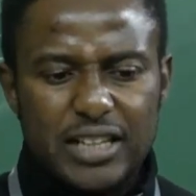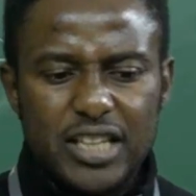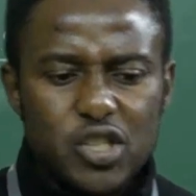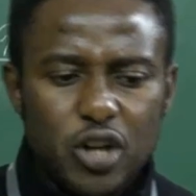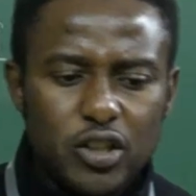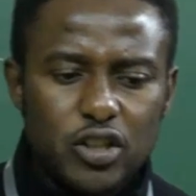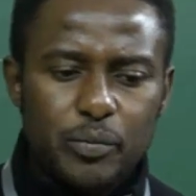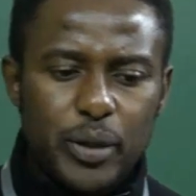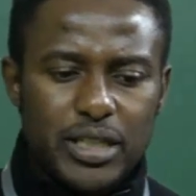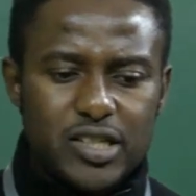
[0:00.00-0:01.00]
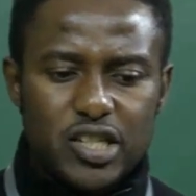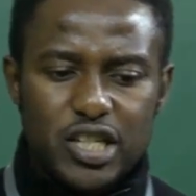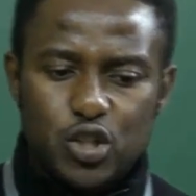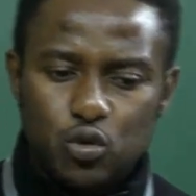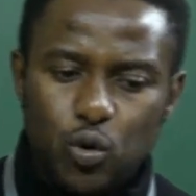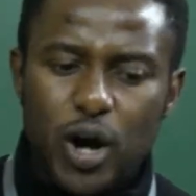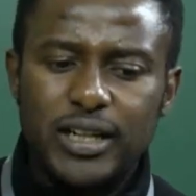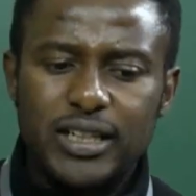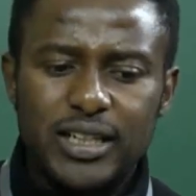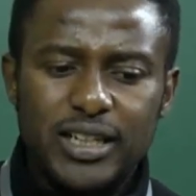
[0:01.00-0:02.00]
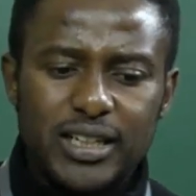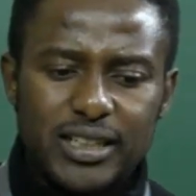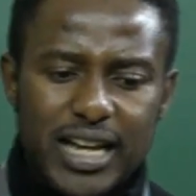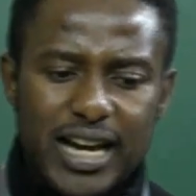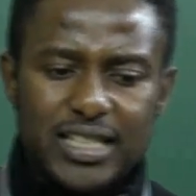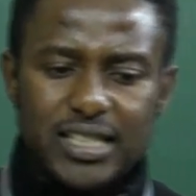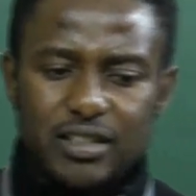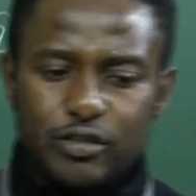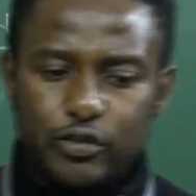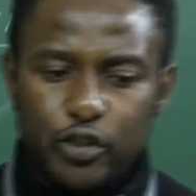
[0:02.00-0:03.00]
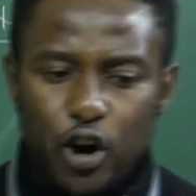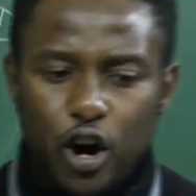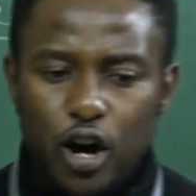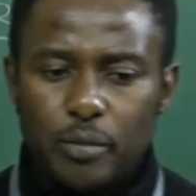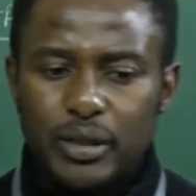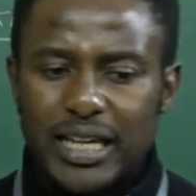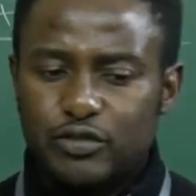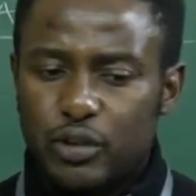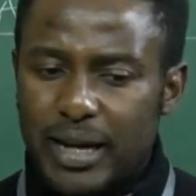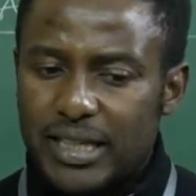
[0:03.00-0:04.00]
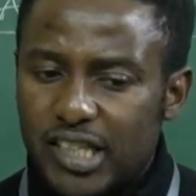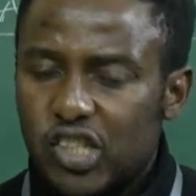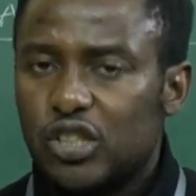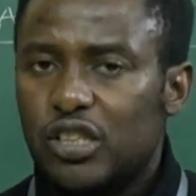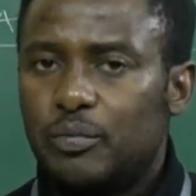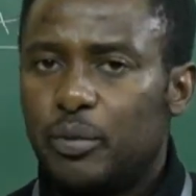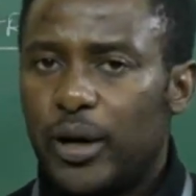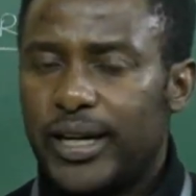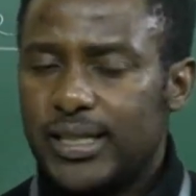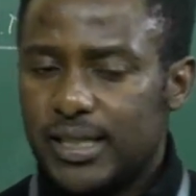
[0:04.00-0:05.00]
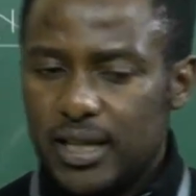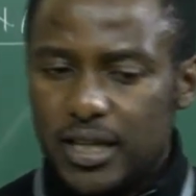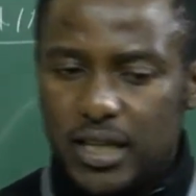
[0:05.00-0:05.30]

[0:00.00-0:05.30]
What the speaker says: Now, this control policy is one that from an initial point,